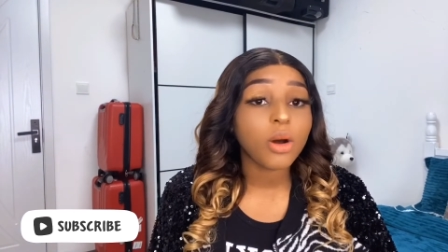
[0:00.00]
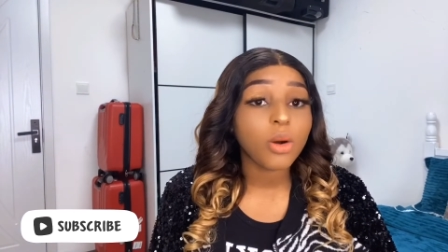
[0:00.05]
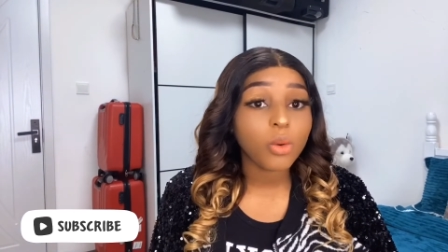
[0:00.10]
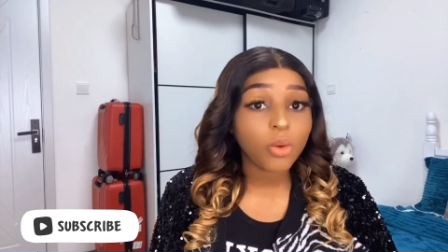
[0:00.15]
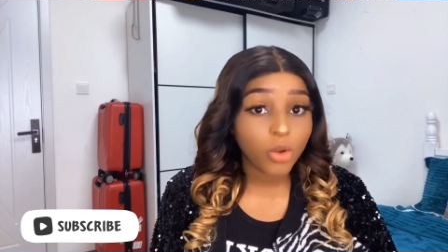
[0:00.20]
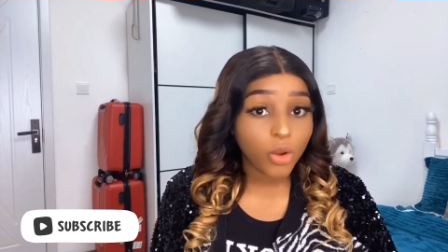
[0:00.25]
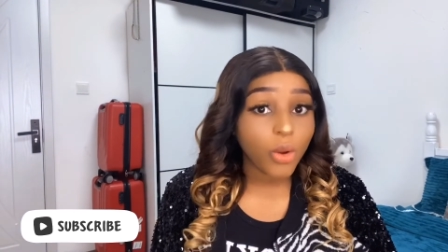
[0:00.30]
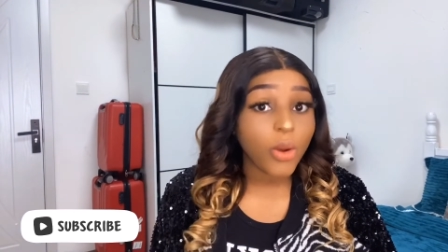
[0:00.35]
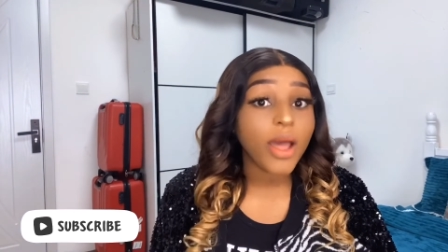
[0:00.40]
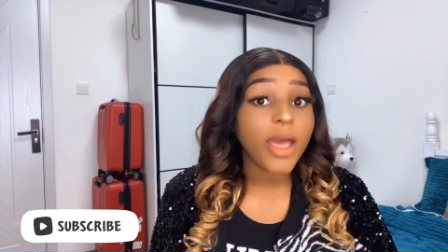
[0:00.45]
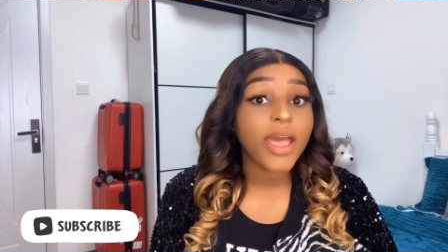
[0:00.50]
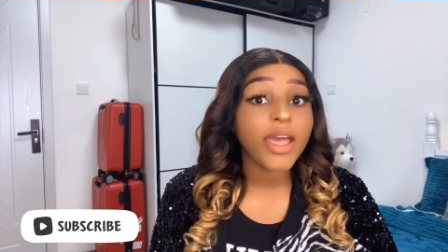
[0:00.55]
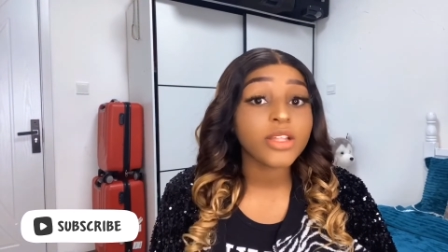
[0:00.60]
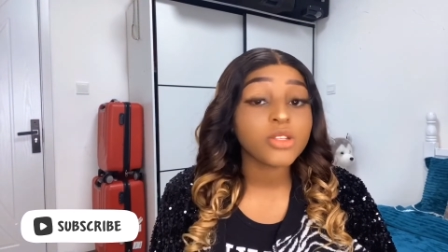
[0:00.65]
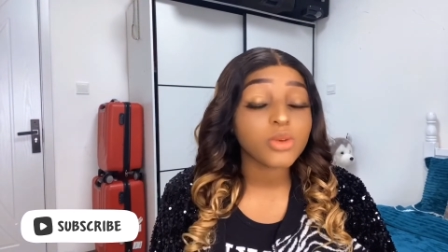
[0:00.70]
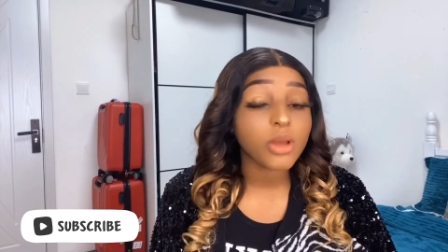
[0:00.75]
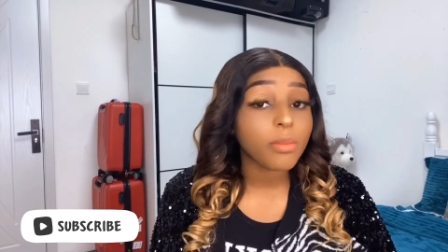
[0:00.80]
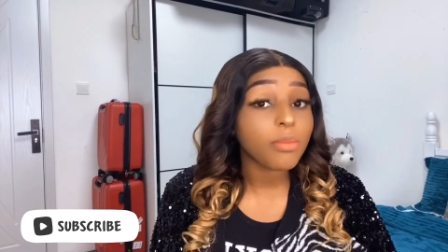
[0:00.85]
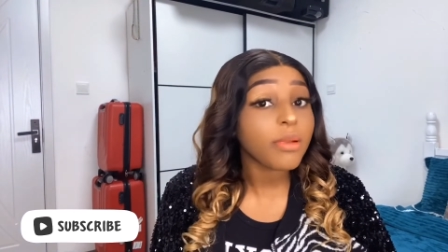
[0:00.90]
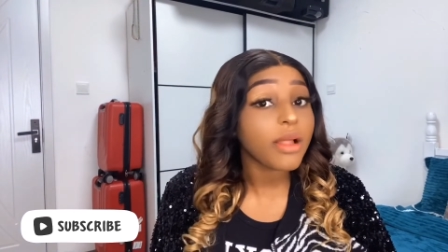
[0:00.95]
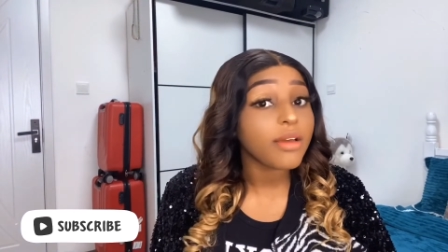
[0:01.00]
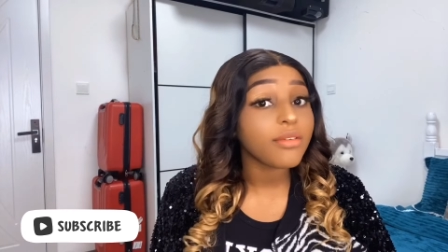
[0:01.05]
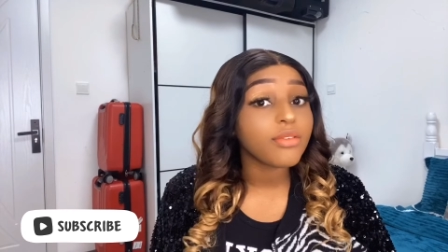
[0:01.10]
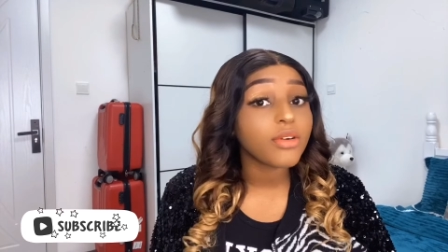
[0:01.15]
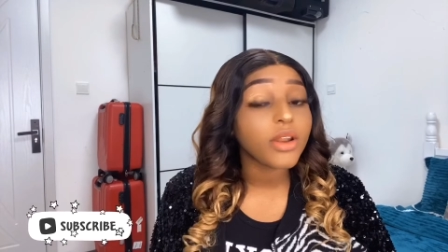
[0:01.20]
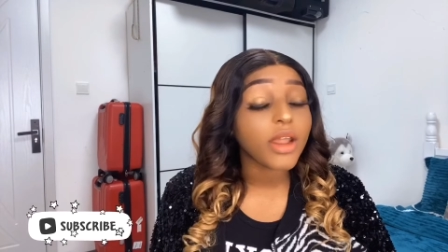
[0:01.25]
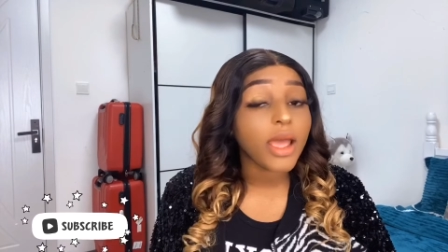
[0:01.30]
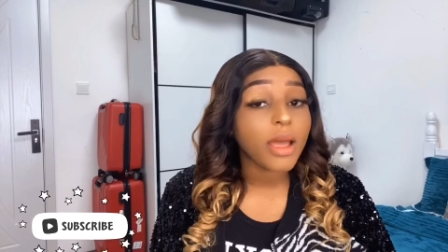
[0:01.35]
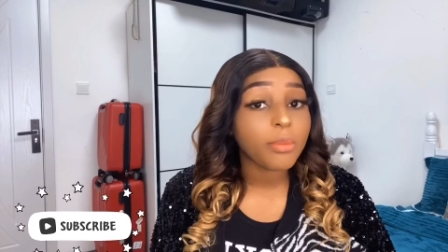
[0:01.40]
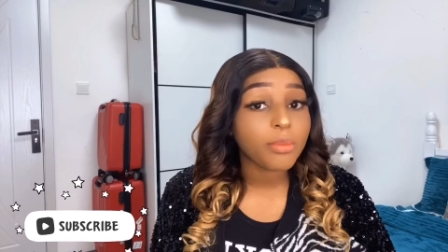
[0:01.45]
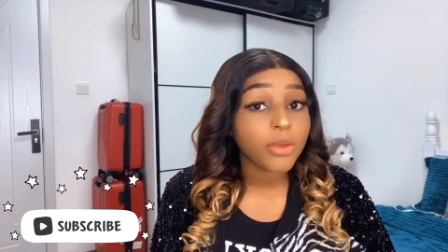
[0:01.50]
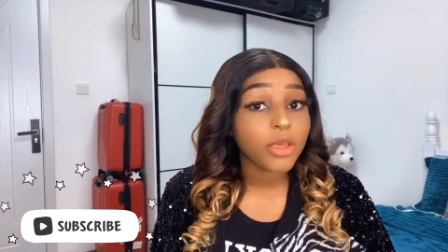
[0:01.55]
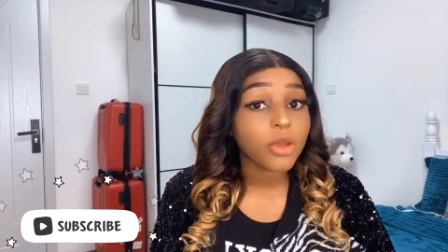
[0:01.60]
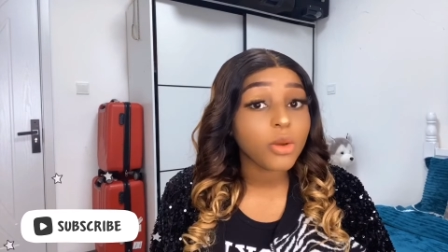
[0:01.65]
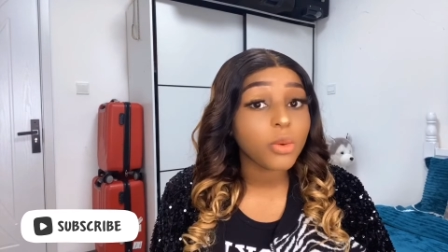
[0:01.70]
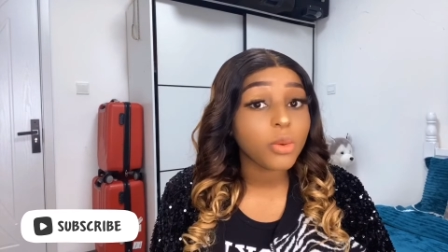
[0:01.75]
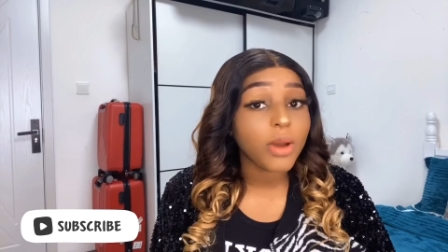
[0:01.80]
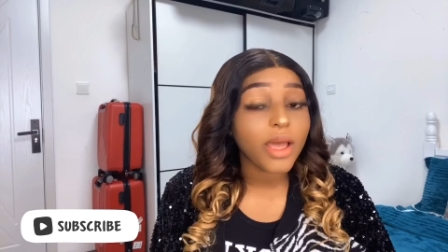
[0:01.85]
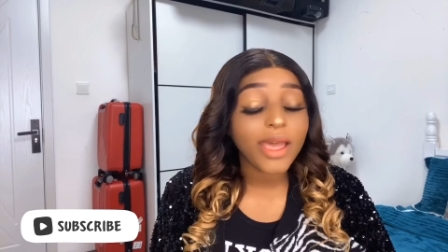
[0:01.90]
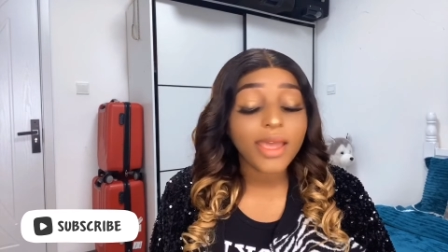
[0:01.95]
go ahead to apply for an
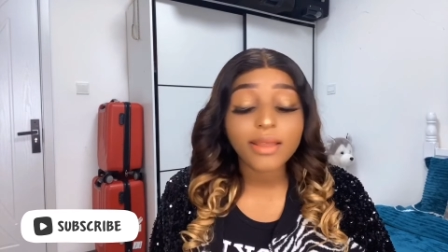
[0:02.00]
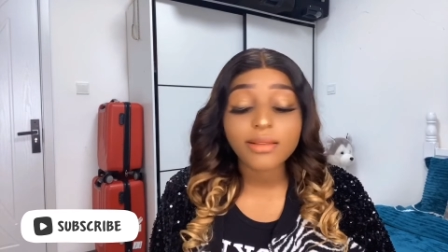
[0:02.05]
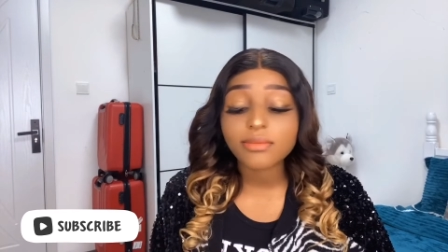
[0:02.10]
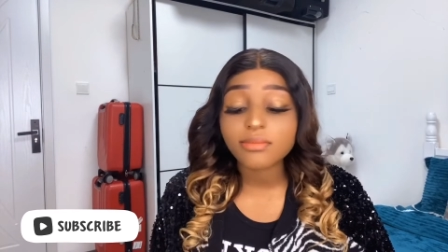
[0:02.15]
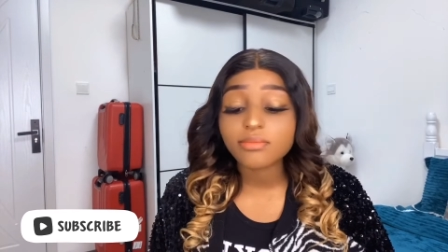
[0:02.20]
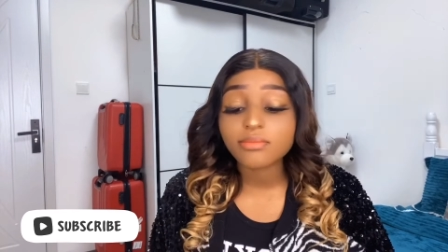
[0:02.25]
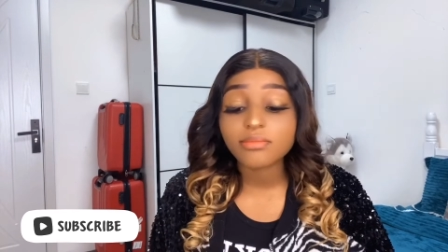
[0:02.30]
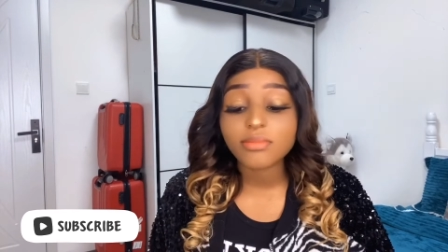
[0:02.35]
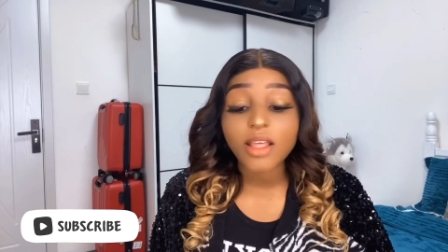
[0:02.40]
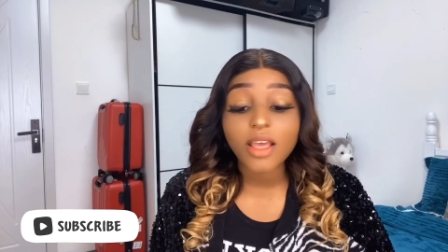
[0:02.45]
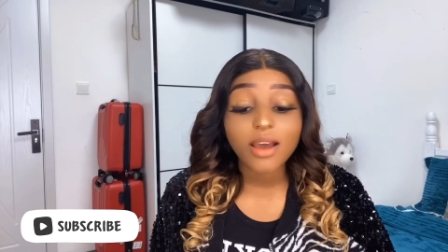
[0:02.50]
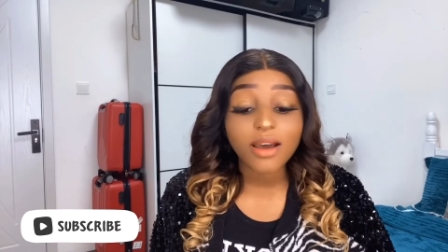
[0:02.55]
appeal and